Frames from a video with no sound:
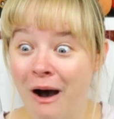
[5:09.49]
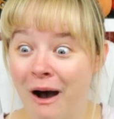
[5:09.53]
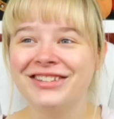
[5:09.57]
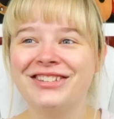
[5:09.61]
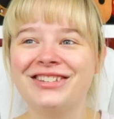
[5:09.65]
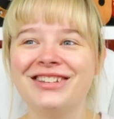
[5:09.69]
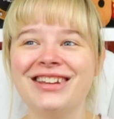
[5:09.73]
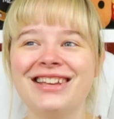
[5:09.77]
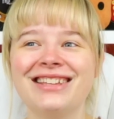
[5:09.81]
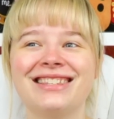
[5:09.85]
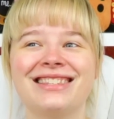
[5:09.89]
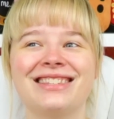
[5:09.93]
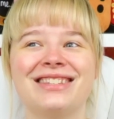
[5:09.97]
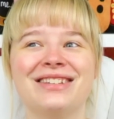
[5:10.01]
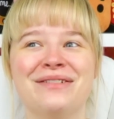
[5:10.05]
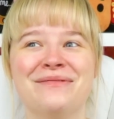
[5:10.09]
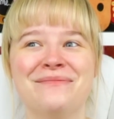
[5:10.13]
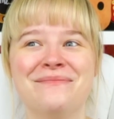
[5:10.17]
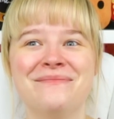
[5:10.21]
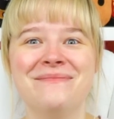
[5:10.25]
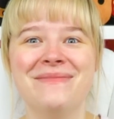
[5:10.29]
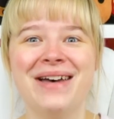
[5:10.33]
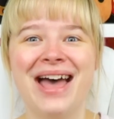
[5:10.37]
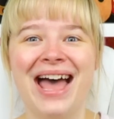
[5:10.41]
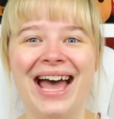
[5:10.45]
Just
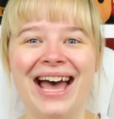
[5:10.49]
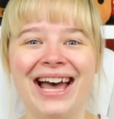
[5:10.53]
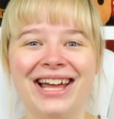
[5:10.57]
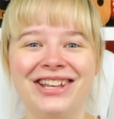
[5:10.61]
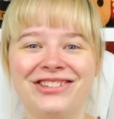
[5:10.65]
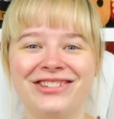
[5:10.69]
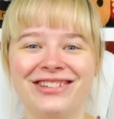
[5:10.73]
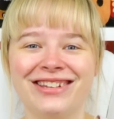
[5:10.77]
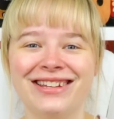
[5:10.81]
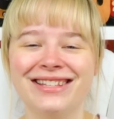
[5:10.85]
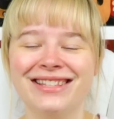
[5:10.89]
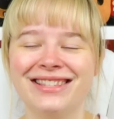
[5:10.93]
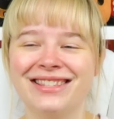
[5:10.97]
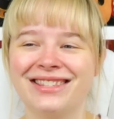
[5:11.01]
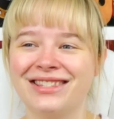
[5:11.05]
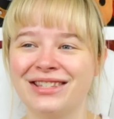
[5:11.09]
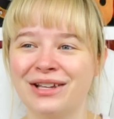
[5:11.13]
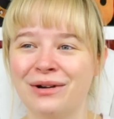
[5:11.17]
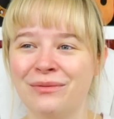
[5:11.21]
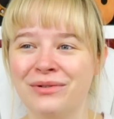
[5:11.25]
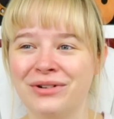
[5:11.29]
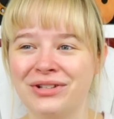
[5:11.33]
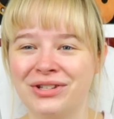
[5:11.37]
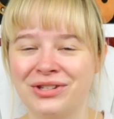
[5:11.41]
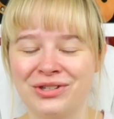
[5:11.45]
imagine
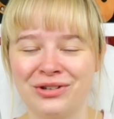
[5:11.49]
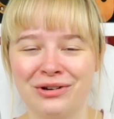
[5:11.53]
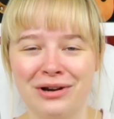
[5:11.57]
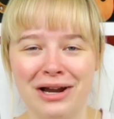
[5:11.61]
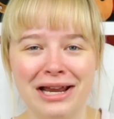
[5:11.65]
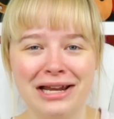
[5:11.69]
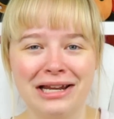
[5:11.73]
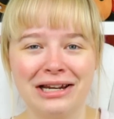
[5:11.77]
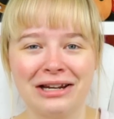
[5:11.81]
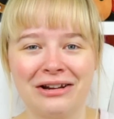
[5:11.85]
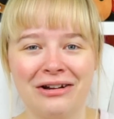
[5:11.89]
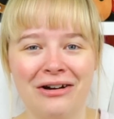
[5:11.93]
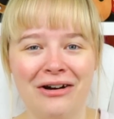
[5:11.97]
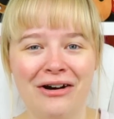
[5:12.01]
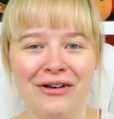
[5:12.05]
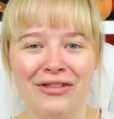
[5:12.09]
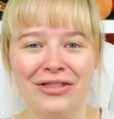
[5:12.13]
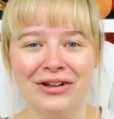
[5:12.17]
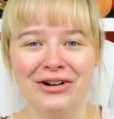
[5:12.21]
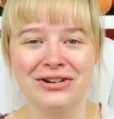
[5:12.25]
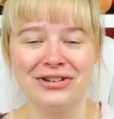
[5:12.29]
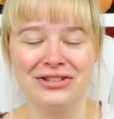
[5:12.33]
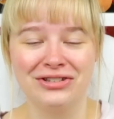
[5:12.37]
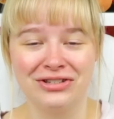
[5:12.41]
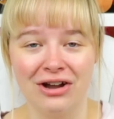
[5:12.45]
someone's trying to call
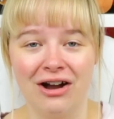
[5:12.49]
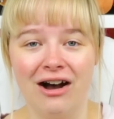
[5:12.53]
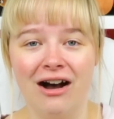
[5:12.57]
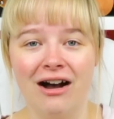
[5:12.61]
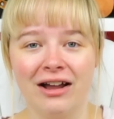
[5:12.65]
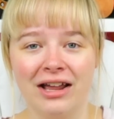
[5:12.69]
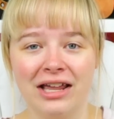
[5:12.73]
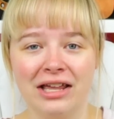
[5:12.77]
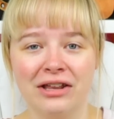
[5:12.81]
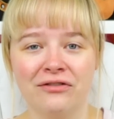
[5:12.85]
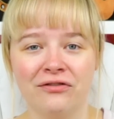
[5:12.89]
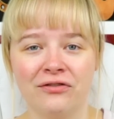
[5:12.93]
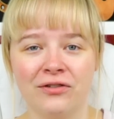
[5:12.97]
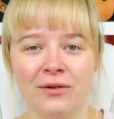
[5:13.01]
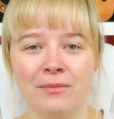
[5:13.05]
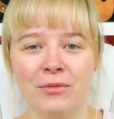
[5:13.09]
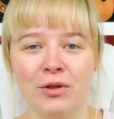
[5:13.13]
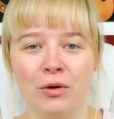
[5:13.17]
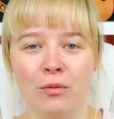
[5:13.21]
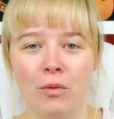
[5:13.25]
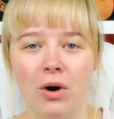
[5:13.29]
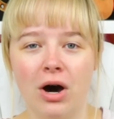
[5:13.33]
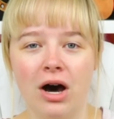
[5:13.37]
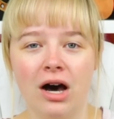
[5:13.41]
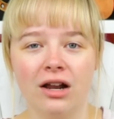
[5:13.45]
their dog in from
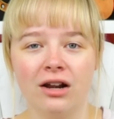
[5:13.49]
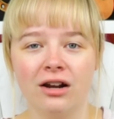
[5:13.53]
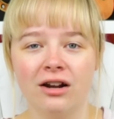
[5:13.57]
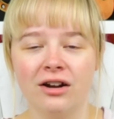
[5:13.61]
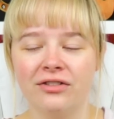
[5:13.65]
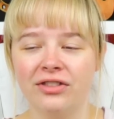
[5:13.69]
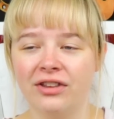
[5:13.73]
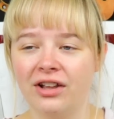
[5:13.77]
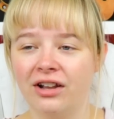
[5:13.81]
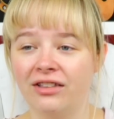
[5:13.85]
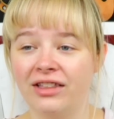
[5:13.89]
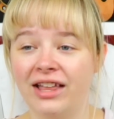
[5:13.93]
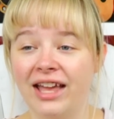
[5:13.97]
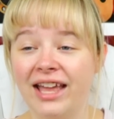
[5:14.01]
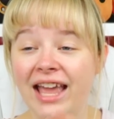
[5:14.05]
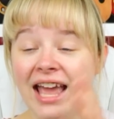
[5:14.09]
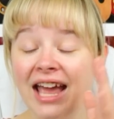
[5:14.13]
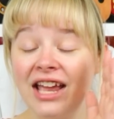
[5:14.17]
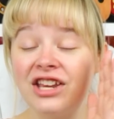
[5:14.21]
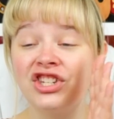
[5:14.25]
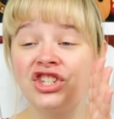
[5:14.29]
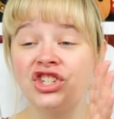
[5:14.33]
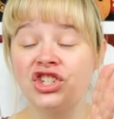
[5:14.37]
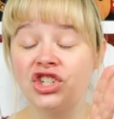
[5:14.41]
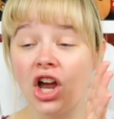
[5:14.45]
the water and they're like,
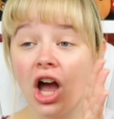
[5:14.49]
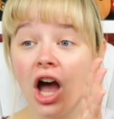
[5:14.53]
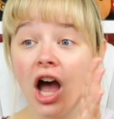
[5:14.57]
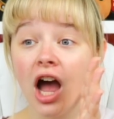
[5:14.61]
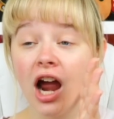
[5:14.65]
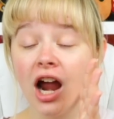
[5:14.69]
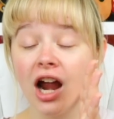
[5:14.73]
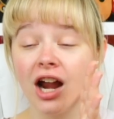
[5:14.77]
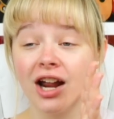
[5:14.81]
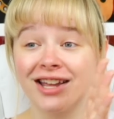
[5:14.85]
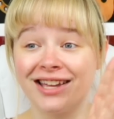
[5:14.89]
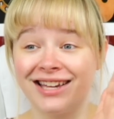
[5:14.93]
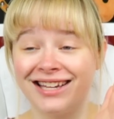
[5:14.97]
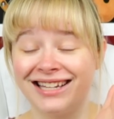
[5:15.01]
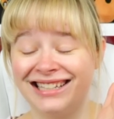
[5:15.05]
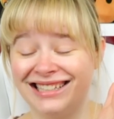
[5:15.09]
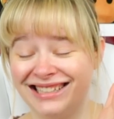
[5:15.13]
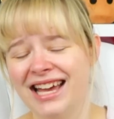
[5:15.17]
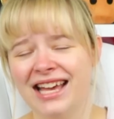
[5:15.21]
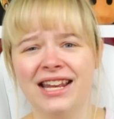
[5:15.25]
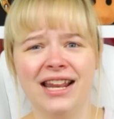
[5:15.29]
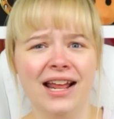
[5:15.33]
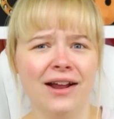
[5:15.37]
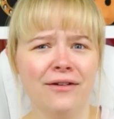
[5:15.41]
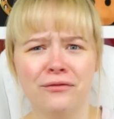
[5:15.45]
hey, Shark!
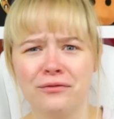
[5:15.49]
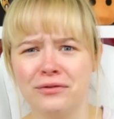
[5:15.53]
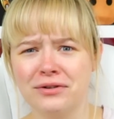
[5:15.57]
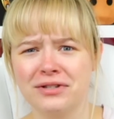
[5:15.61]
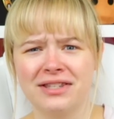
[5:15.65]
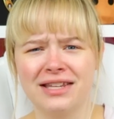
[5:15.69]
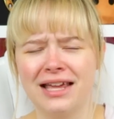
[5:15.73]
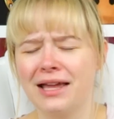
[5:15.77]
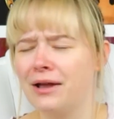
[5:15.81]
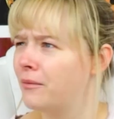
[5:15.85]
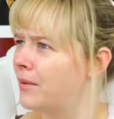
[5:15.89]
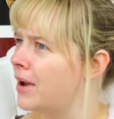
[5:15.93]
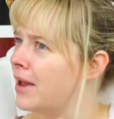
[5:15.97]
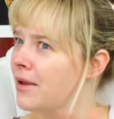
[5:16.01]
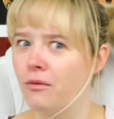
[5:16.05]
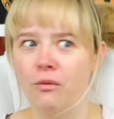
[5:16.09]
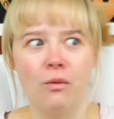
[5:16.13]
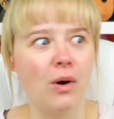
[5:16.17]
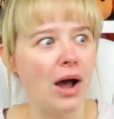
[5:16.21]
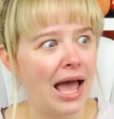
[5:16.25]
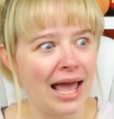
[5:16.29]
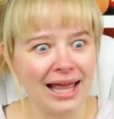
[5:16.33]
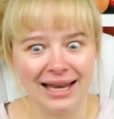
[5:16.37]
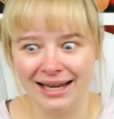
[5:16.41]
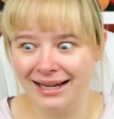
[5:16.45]
And everyone's like, wait,
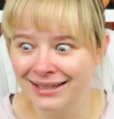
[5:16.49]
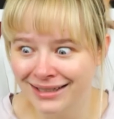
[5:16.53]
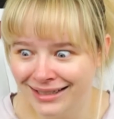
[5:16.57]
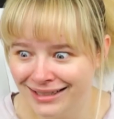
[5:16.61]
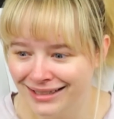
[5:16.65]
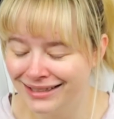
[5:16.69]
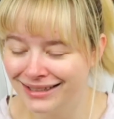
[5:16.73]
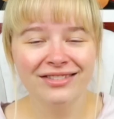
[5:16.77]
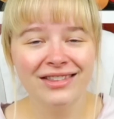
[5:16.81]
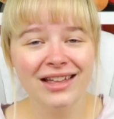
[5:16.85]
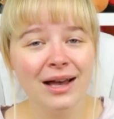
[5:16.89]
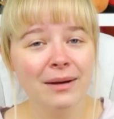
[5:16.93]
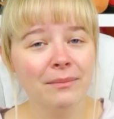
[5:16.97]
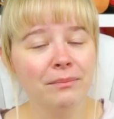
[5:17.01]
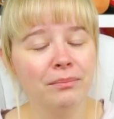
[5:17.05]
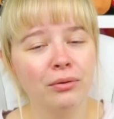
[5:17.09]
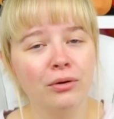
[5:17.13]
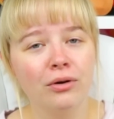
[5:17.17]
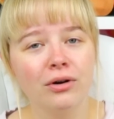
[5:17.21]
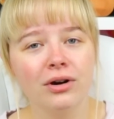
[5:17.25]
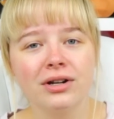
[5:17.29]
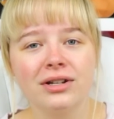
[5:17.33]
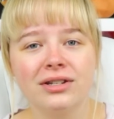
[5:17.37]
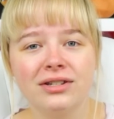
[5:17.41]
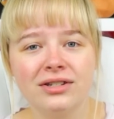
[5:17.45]
what? That
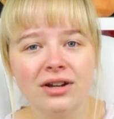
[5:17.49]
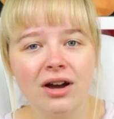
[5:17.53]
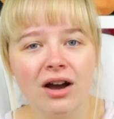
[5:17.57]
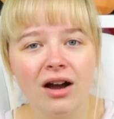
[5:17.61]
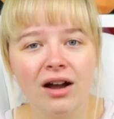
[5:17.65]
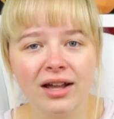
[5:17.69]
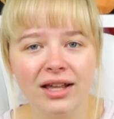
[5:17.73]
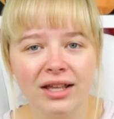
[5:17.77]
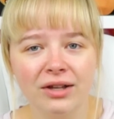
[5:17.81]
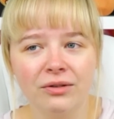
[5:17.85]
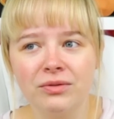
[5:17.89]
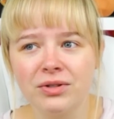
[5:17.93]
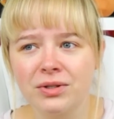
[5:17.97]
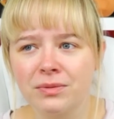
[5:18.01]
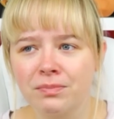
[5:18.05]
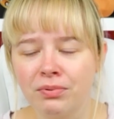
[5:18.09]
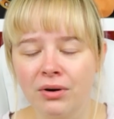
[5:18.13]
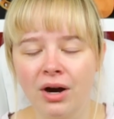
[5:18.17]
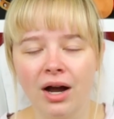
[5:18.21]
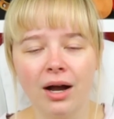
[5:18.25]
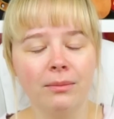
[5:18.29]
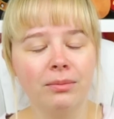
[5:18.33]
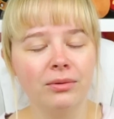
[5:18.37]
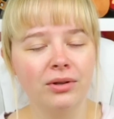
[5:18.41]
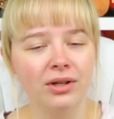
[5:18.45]
poor doggy was
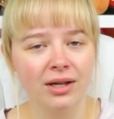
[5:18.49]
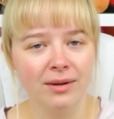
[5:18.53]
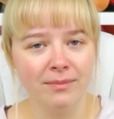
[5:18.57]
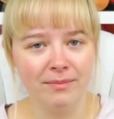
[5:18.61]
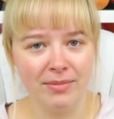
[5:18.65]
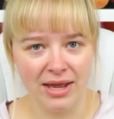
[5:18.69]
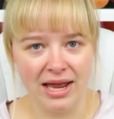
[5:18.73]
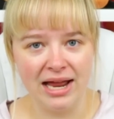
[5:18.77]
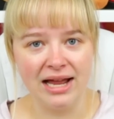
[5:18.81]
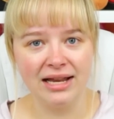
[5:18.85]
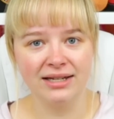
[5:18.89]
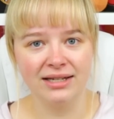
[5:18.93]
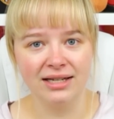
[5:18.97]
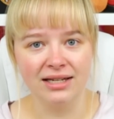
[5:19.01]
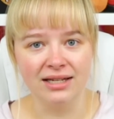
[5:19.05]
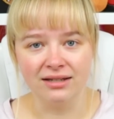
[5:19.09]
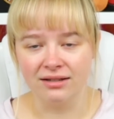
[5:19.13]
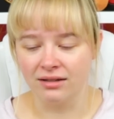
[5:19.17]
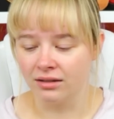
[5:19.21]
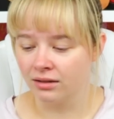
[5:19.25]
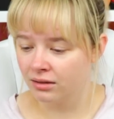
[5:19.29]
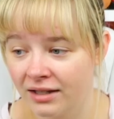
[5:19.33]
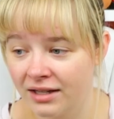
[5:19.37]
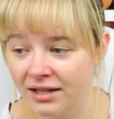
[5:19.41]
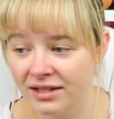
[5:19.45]
probably
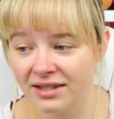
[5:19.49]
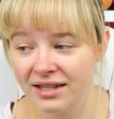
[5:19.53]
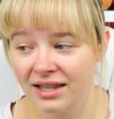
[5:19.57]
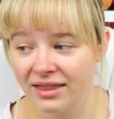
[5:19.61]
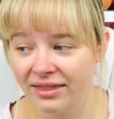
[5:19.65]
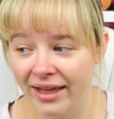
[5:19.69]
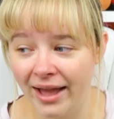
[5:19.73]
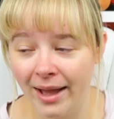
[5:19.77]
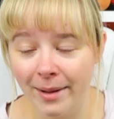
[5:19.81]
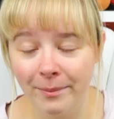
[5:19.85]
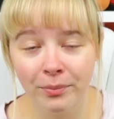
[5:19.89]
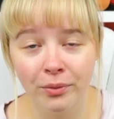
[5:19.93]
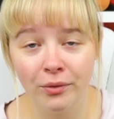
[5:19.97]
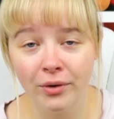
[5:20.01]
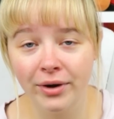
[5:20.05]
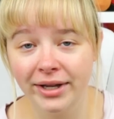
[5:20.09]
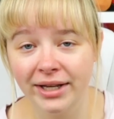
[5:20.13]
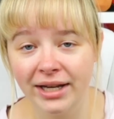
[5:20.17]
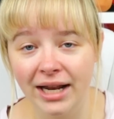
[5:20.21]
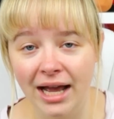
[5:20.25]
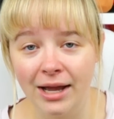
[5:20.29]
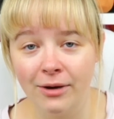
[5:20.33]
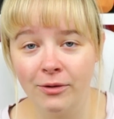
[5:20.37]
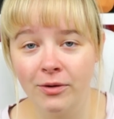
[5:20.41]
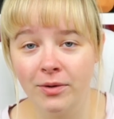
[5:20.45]
abandoned. Cause at that
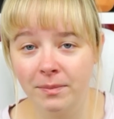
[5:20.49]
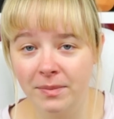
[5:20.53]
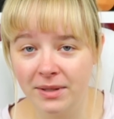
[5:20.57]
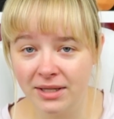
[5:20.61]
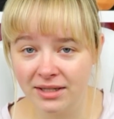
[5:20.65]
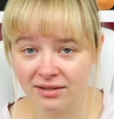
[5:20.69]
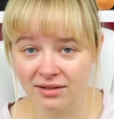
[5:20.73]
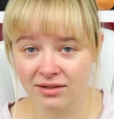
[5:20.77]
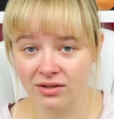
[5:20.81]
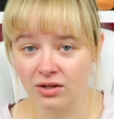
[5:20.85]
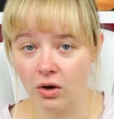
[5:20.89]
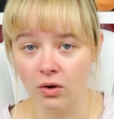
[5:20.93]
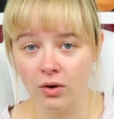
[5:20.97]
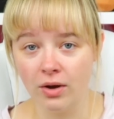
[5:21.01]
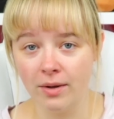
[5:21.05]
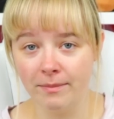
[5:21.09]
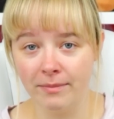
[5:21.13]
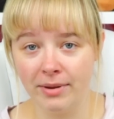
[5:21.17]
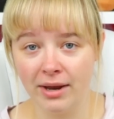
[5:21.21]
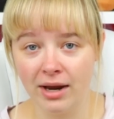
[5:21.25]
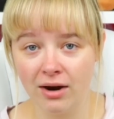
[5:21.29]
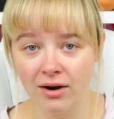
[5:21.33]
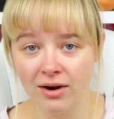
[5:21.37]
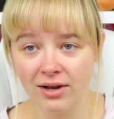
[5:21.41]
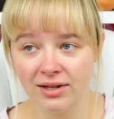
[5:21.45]
point I would be so
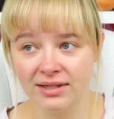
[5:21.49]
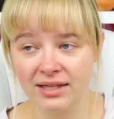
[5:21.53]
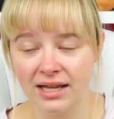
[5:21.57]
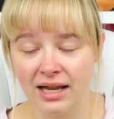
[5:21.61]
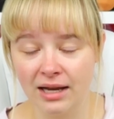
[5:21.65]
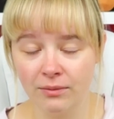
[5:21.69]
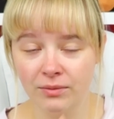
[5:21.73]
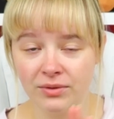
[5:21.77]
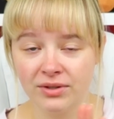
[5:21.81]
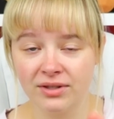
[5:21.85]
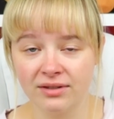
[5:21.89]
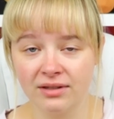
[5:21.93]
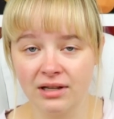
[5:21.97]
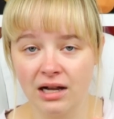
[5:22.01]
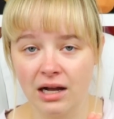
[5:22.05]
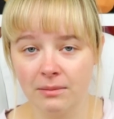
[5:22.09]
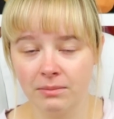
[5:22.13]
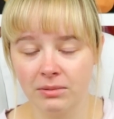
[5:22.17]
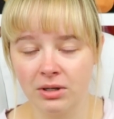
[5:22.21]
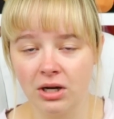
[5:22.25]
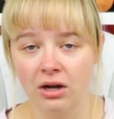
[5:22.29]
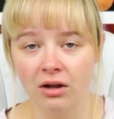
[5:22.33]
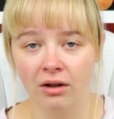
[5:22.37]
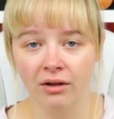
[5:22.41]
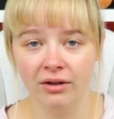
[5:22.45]
embarrassed I would
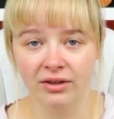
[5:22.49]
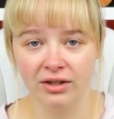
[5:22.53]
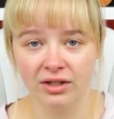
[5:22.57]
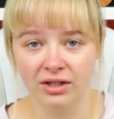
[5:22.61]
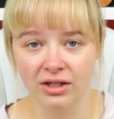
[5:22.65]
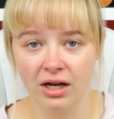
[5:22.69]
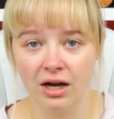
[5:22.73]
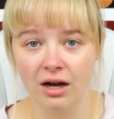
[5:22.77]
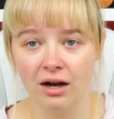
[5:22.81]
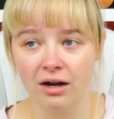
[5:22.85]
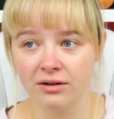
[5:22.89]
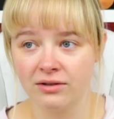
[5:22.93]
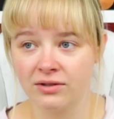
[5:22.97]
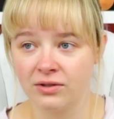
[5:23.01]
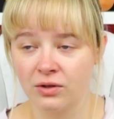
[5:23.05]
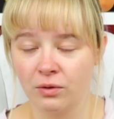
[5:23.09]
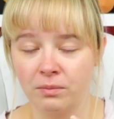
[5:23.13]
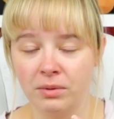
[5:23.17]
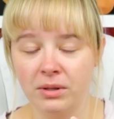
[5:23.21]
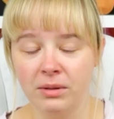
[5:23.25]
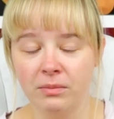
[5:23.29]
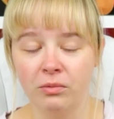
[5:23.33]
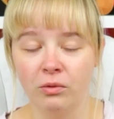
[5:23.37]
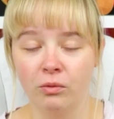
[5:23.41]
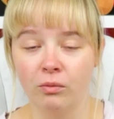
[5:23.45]
stop calling the dog so
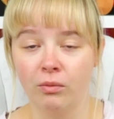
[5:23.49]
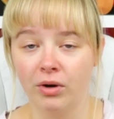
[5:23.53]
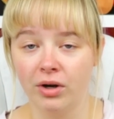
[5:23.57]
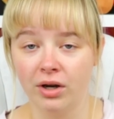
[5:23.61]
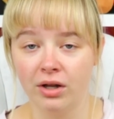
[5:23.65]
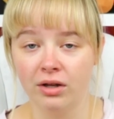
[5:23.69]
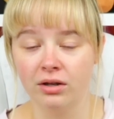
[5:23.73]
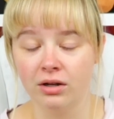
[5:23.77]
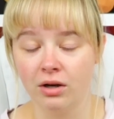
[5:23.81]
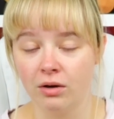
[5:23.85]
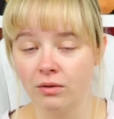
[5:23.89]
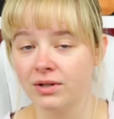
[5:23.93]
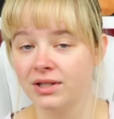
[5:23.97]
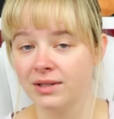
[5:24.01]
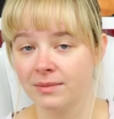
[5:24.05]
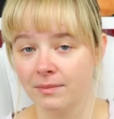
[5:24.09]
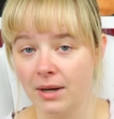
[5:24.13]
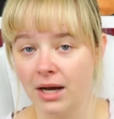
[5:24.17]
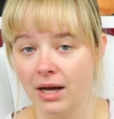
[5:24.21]
people wouldn't know it's